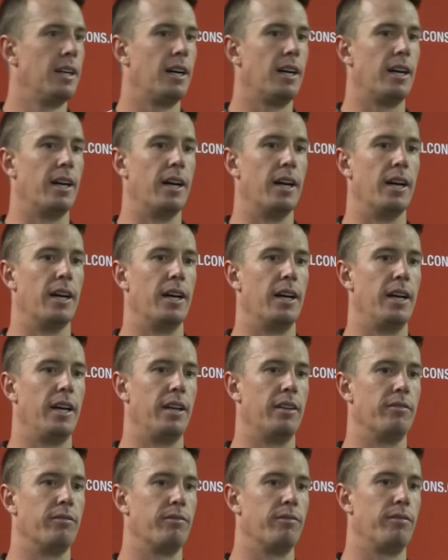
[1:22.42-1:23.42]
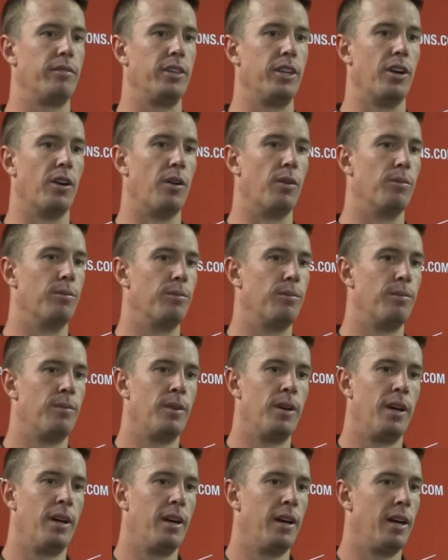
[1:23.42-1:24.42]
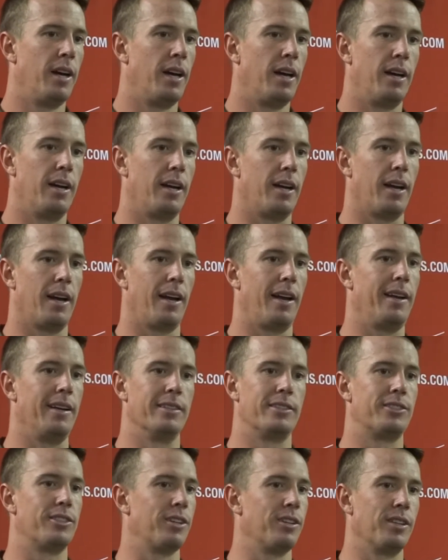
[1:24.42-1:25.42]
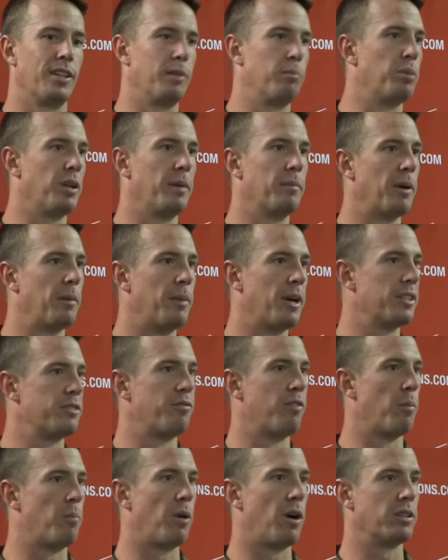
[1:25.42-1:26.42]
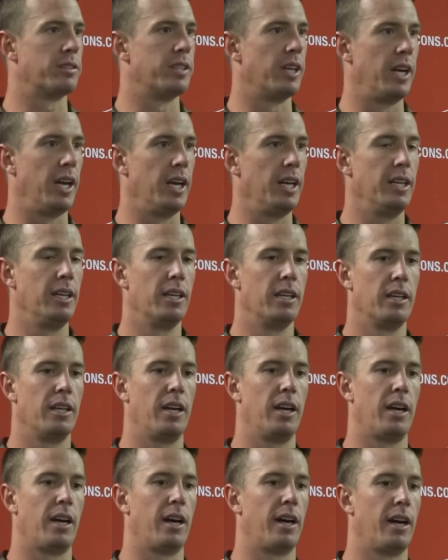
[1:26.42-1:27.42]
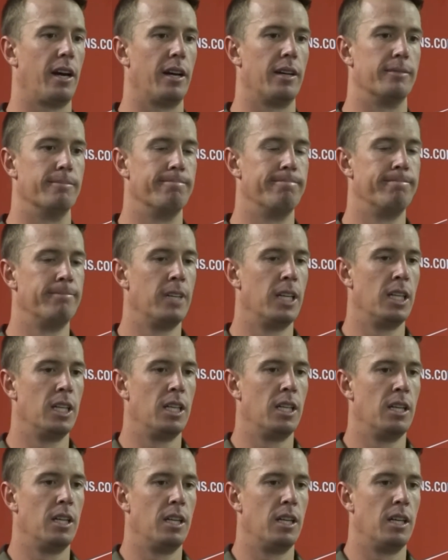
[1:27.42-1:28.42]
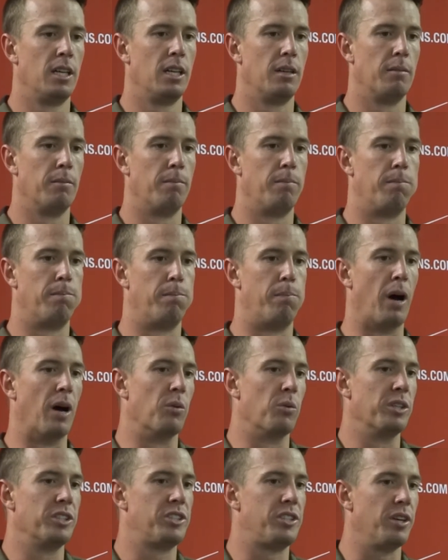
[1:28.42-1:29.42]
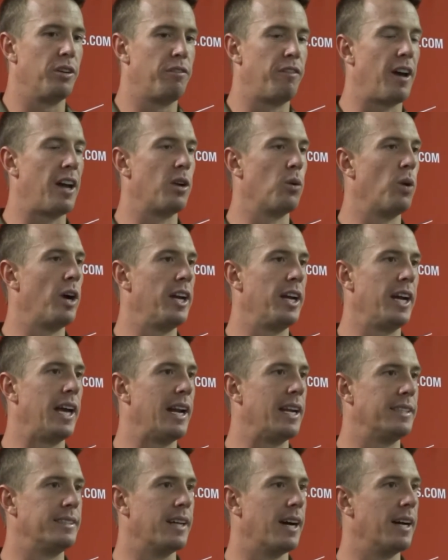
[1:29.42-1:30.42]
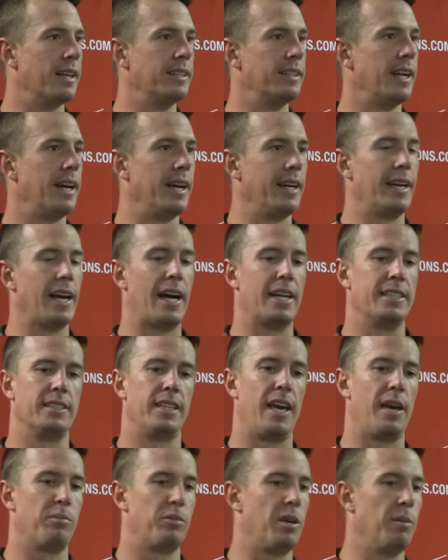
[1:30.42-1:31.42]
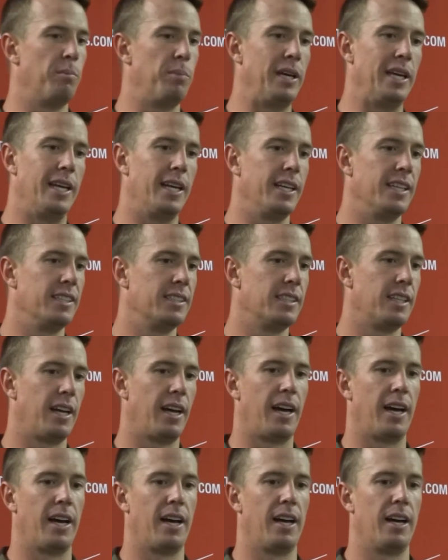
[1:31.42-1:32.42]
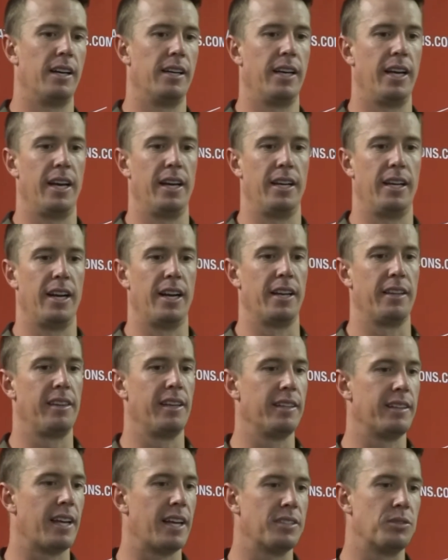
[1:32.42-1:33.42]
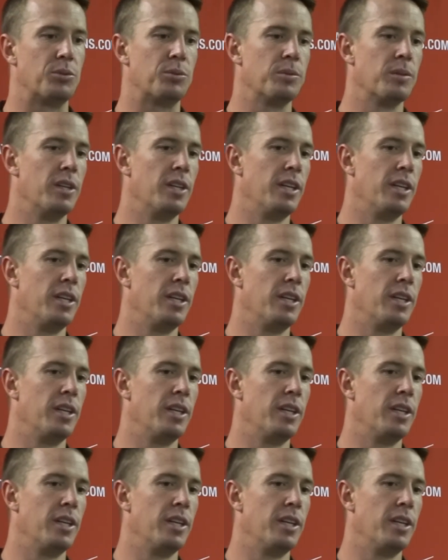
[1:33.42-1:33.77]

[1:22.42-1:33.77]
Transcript: Uh, and, you know, I didn't certainly play my best football today. Uh, but we still found a way to get it done, and guys kept competing. Uh, and, and I think that's